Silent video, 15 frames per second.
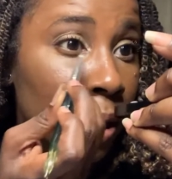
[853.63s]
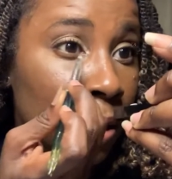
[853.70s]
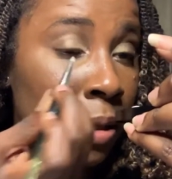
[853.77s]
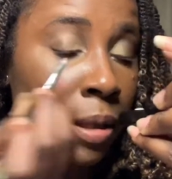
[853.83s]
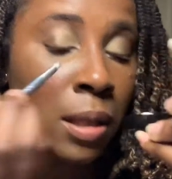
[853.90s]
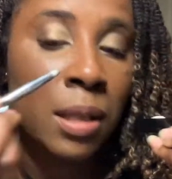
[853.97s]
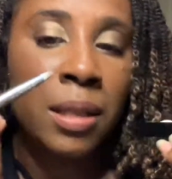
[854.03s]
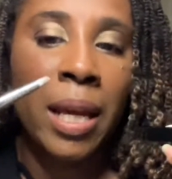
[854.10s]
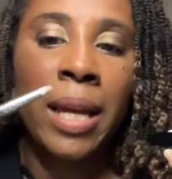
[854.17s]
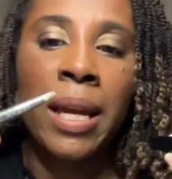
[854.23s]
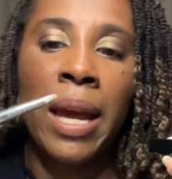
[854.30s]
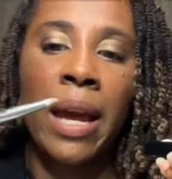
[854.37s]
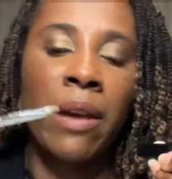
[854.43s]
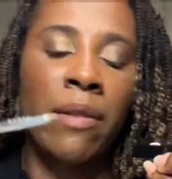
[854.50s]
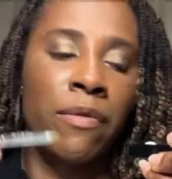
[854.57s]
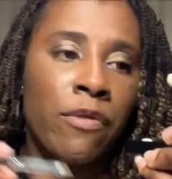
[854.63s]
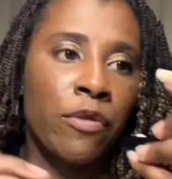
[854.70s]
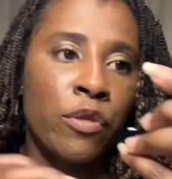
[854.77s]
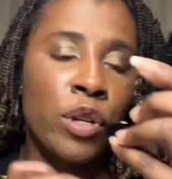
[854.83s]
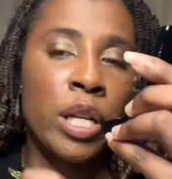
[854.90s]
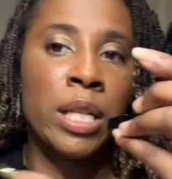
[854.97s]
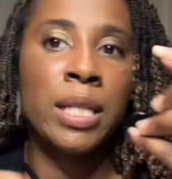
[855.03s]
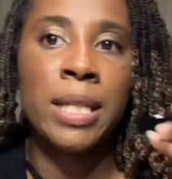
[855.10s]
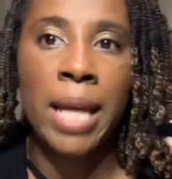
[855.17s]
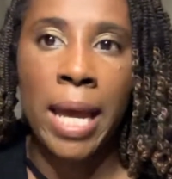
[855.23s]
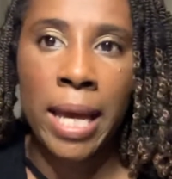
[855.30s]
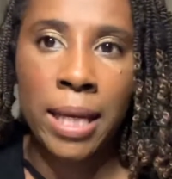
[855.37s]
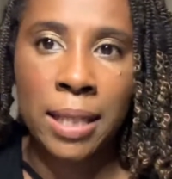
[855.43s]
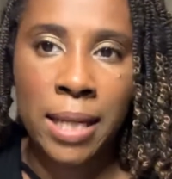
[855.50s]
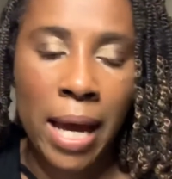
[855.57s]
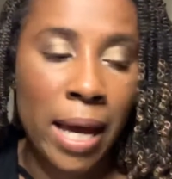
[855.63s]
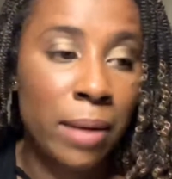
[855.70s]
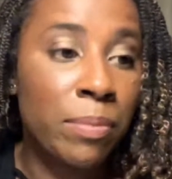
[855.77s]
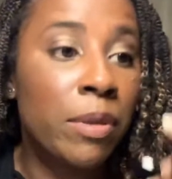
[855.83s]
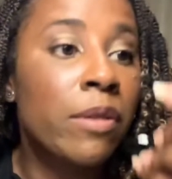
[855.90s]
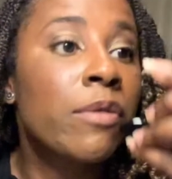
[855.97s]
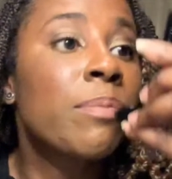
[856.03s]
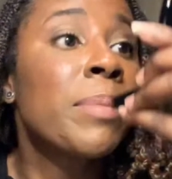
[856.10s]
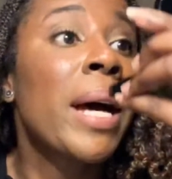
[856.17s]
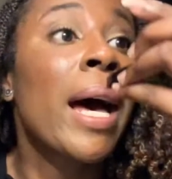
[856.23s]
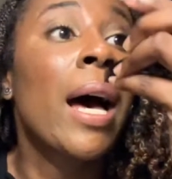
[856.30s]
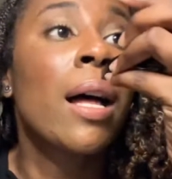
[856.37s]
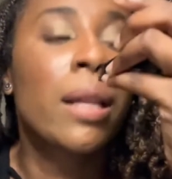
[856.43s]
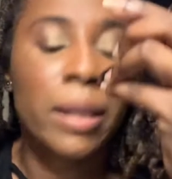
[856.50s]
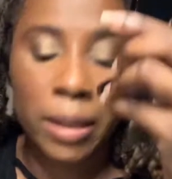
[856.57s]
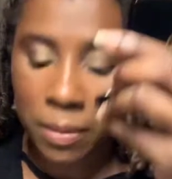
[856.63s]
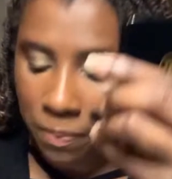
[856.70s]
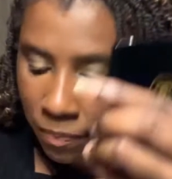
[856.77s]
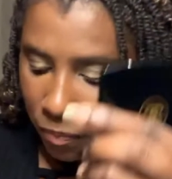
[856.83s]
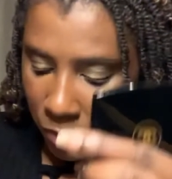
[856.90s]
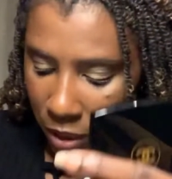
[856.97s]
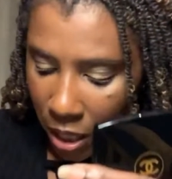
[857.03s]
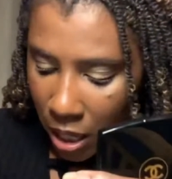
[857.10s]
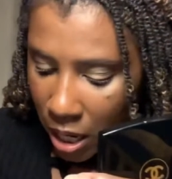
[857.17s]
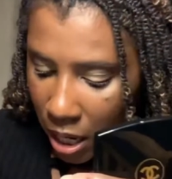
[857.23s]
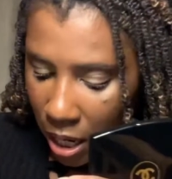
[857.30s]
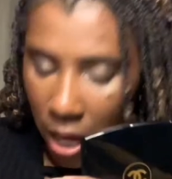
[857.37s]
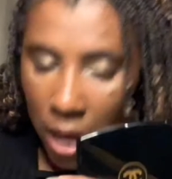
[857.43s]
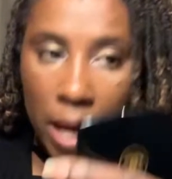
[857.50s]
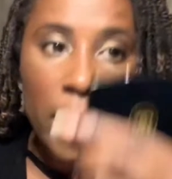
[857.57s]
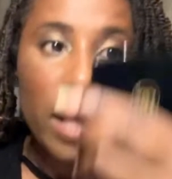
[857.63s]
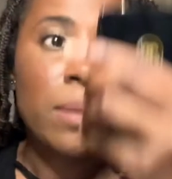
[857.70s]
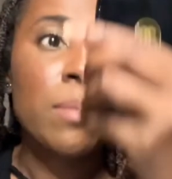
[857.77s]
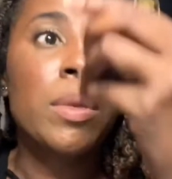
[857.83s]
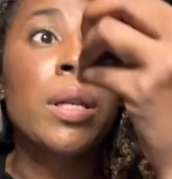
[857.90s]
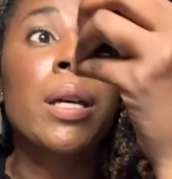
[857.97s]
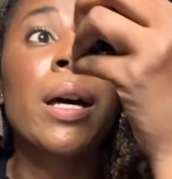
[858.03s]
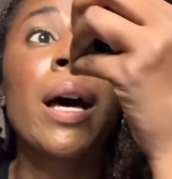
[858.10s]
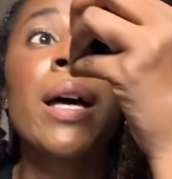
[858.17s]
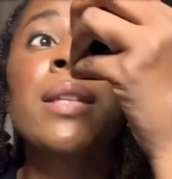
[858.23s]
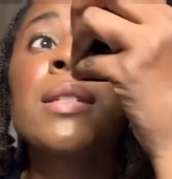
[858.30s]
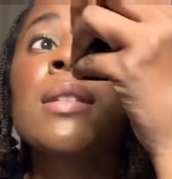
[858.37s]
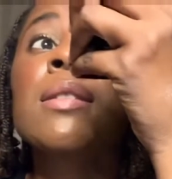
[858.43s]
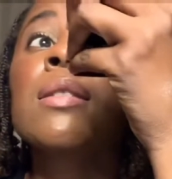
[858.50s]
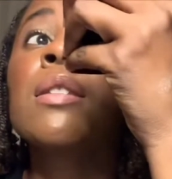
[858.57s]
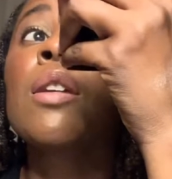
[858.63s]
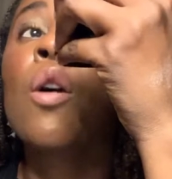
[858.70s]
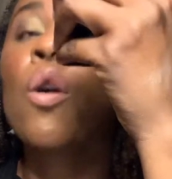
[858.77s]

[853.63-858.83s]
This is a everyday type of palette. And because it's the